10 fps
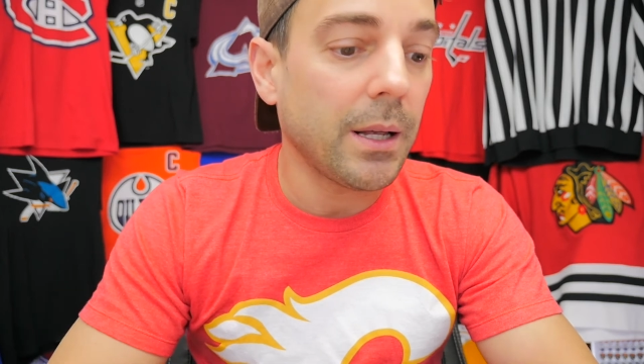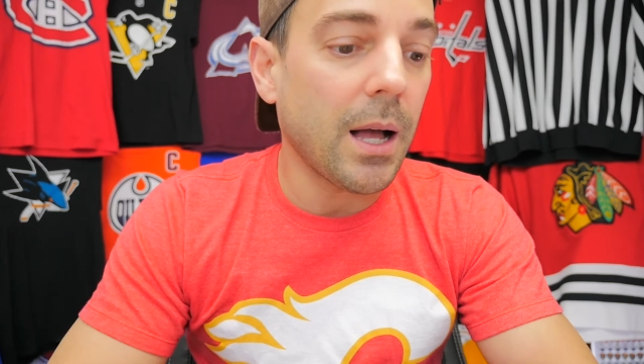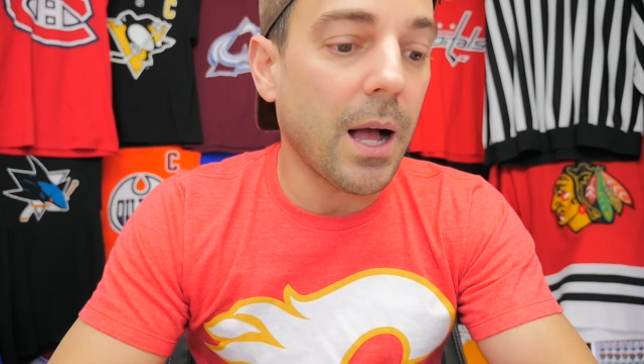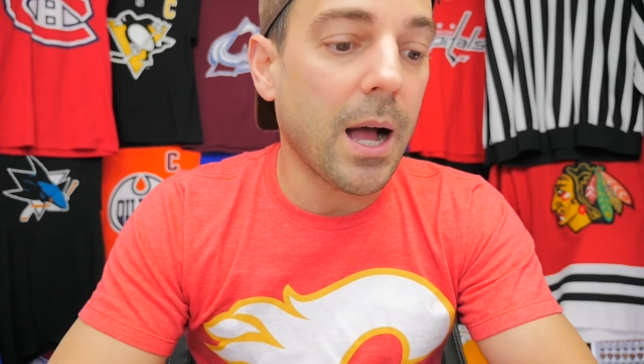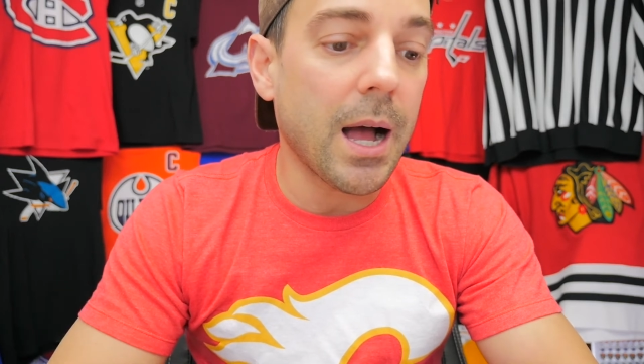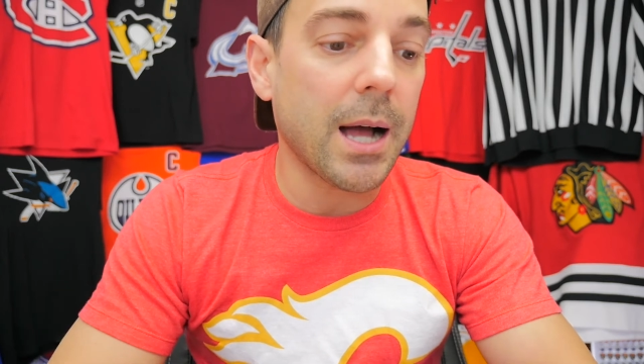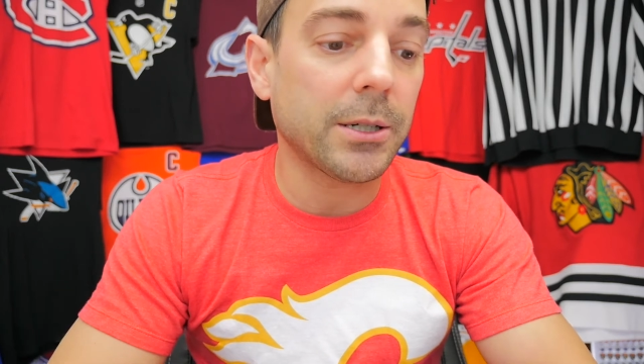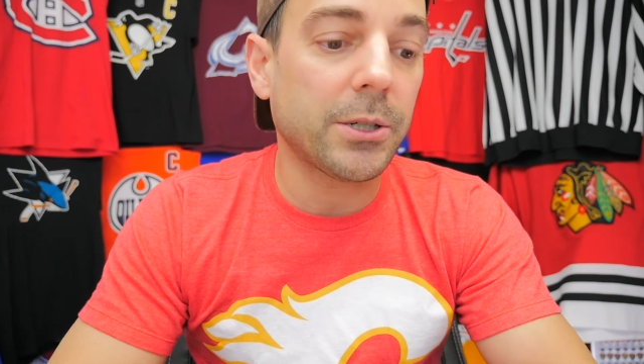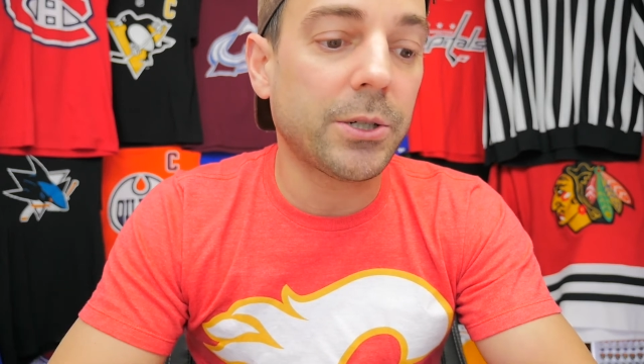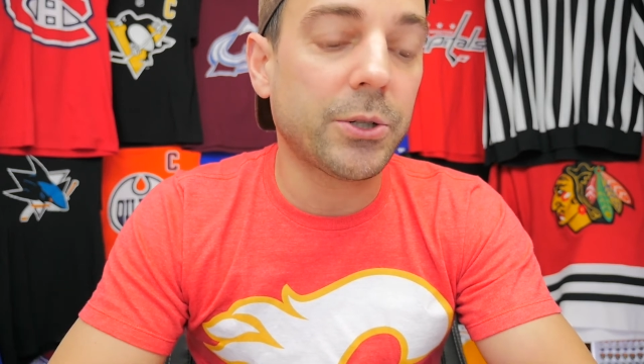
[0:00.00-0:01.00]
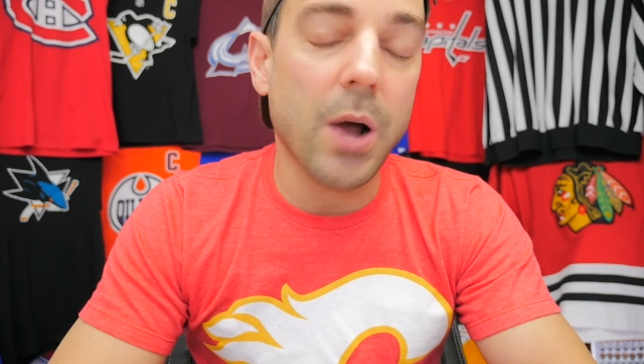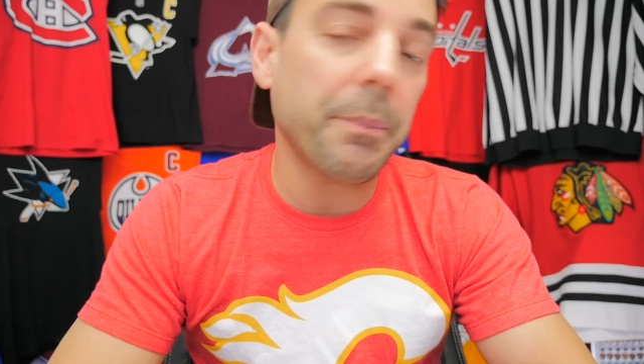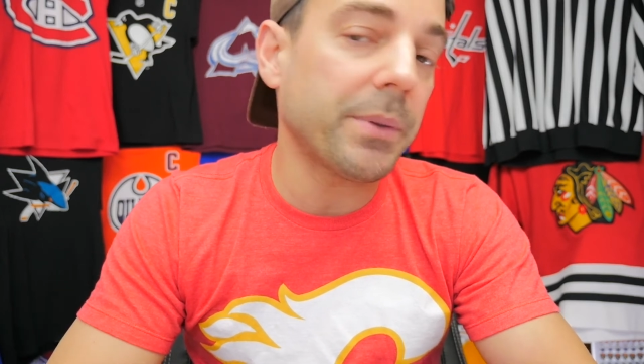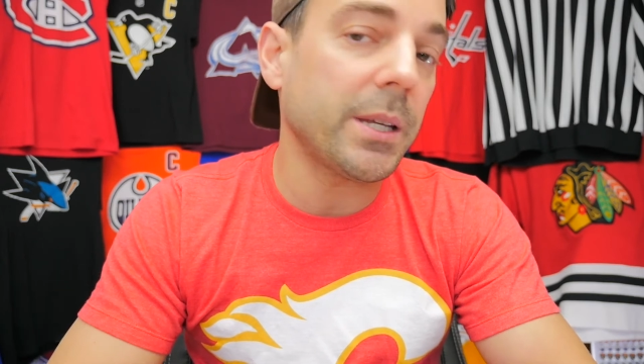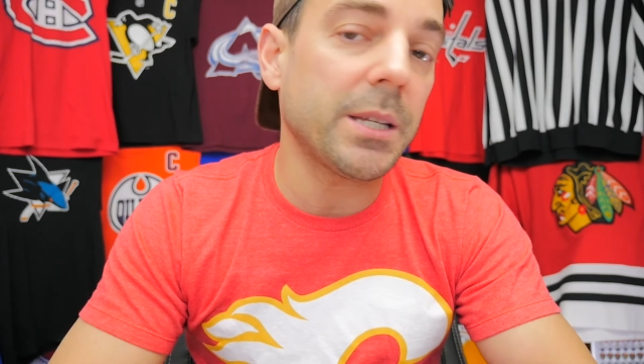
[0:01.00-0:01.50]
Uh,
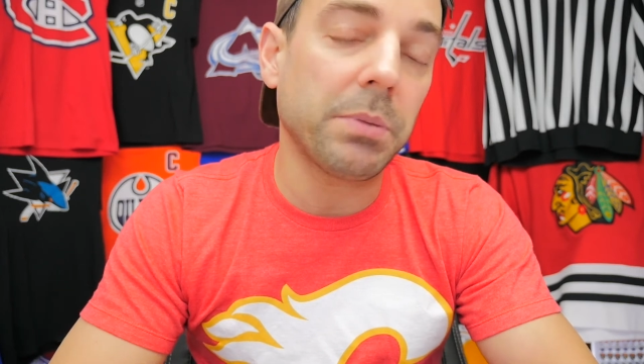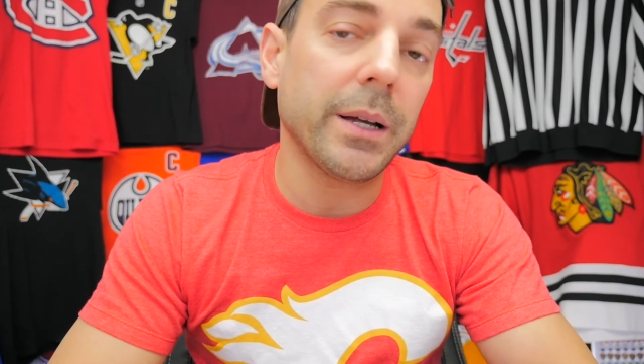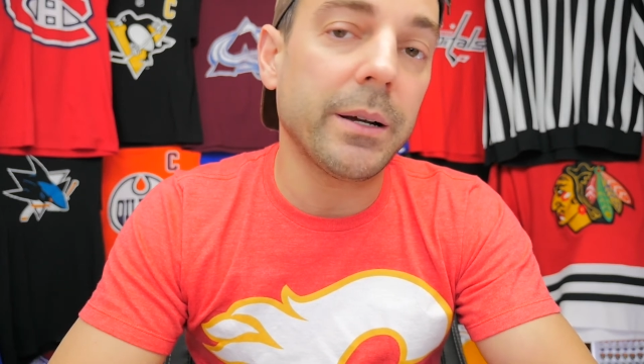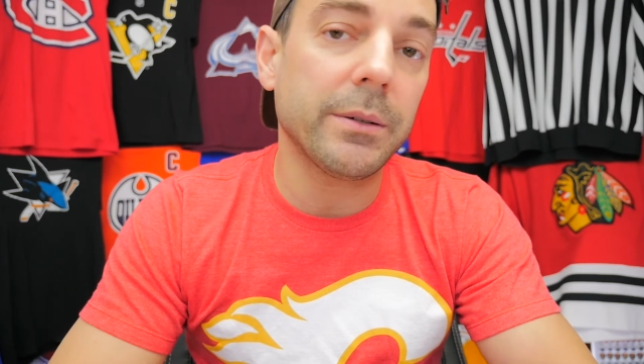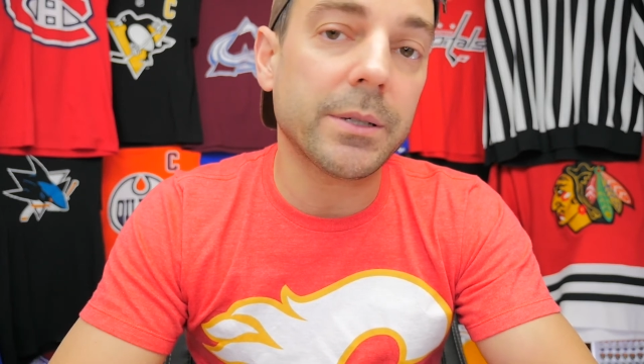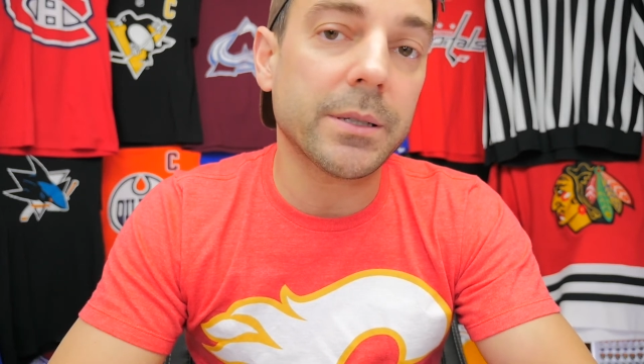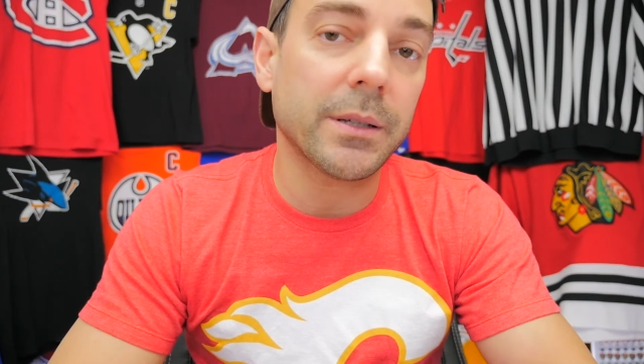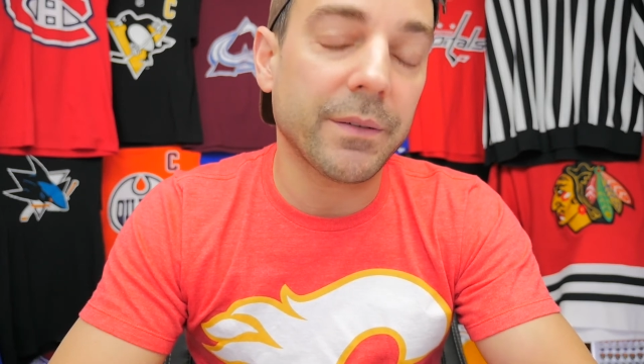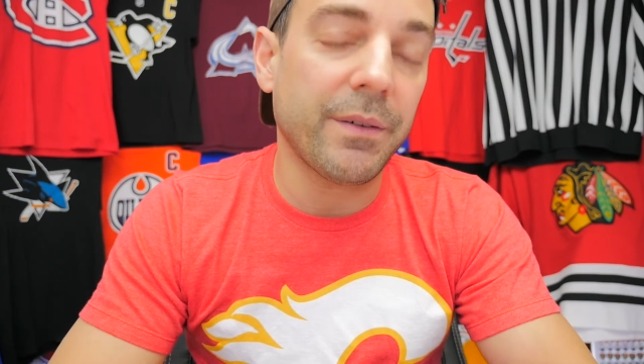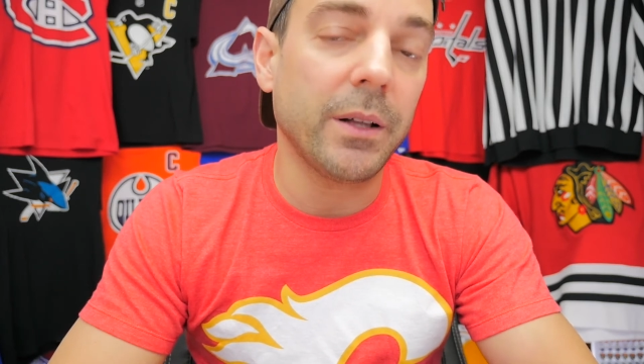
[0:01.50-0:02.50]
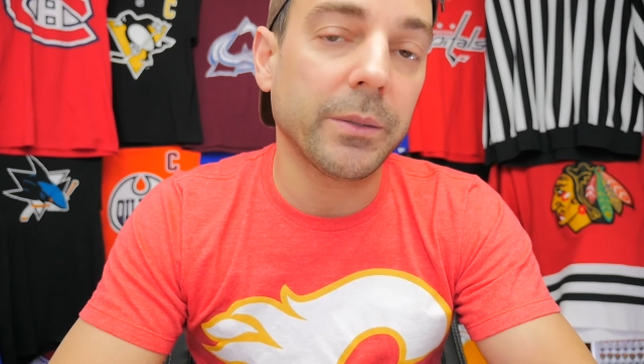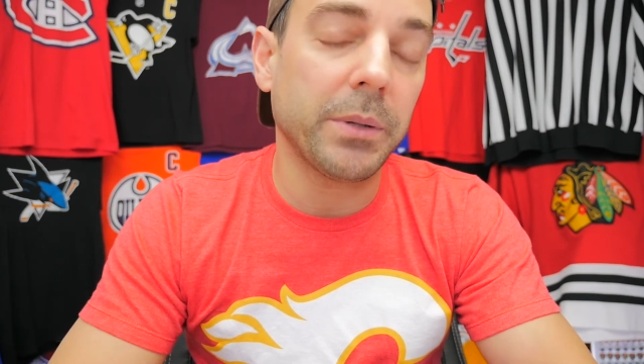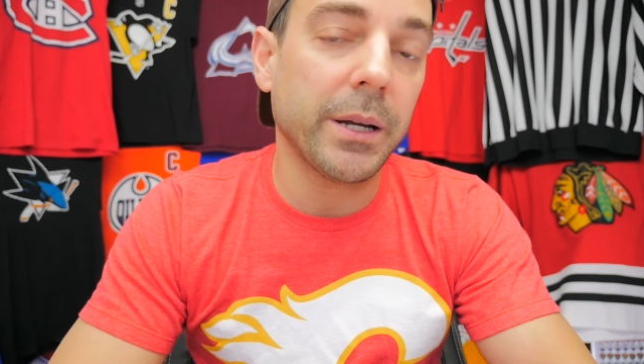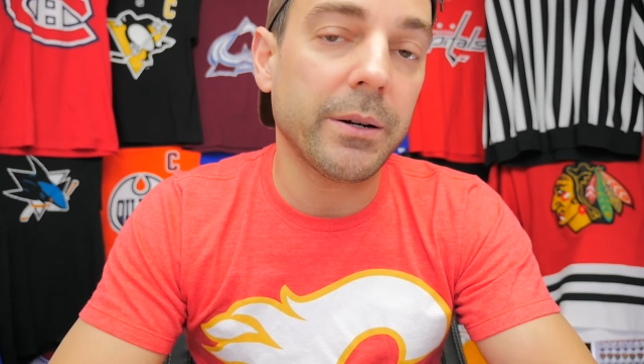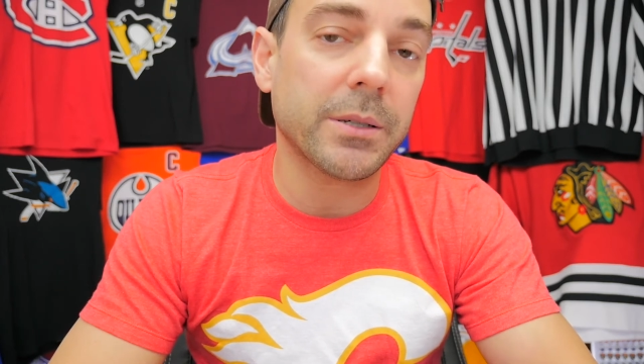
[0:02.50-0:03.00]
drop these players, the following
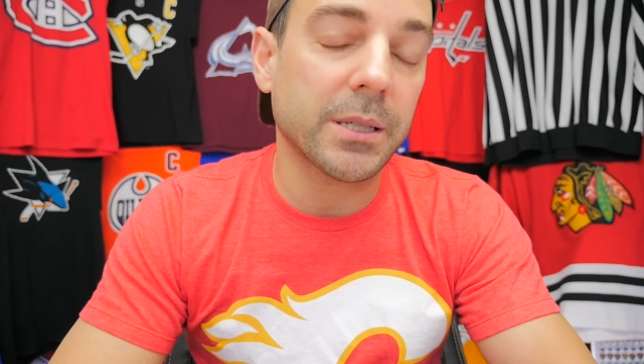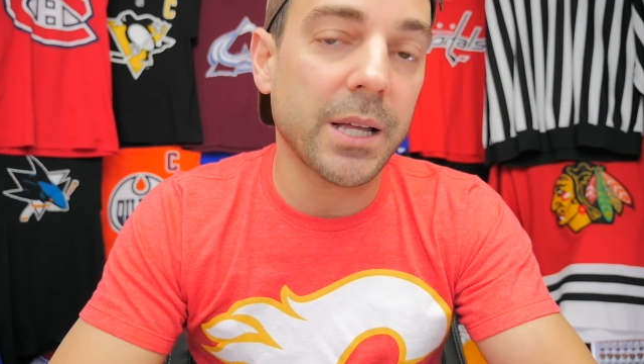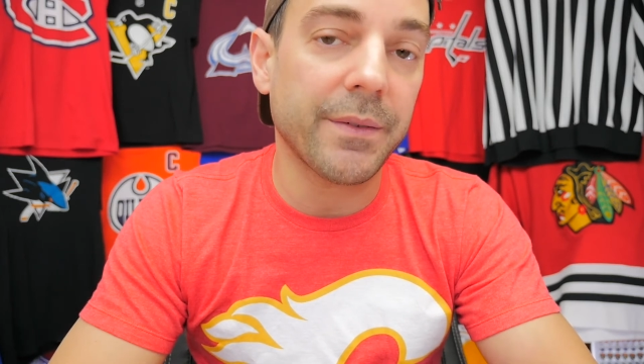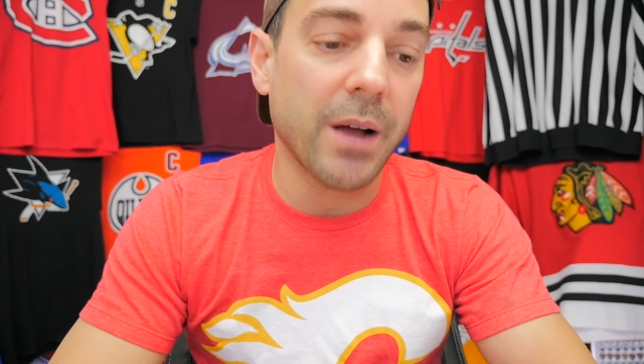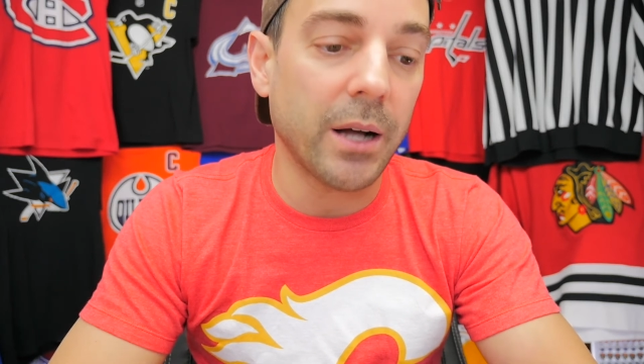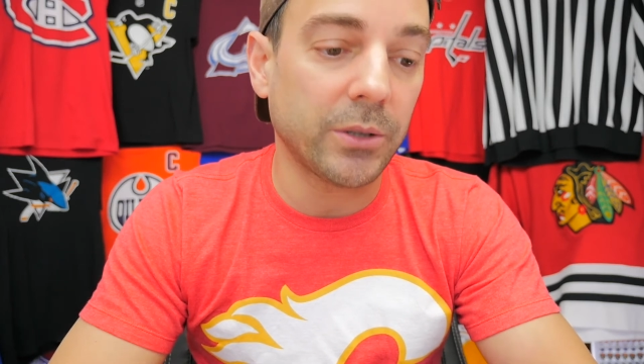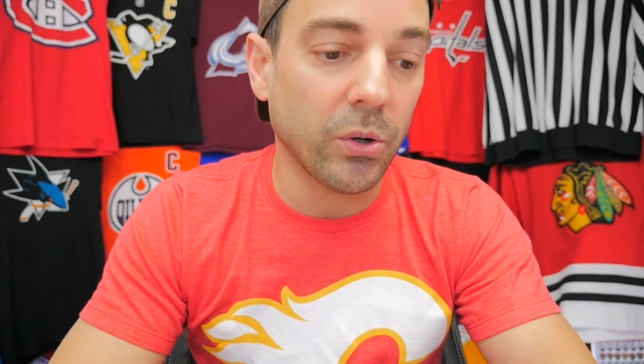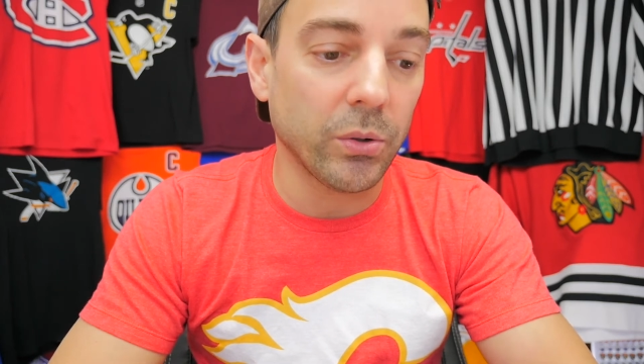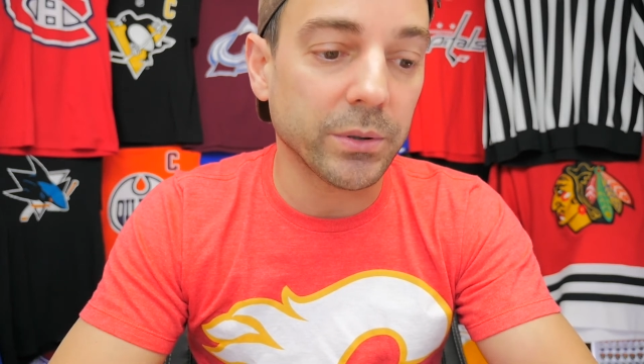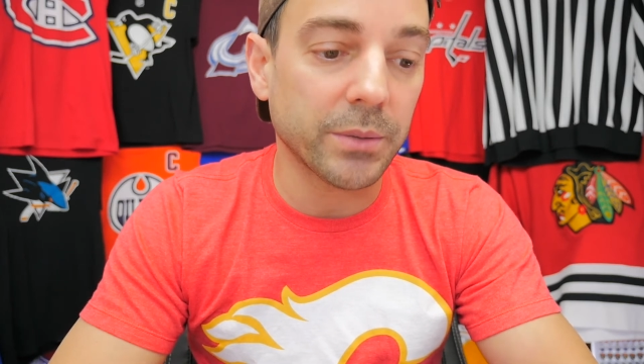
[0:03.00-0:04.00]
players, because they have gone cold.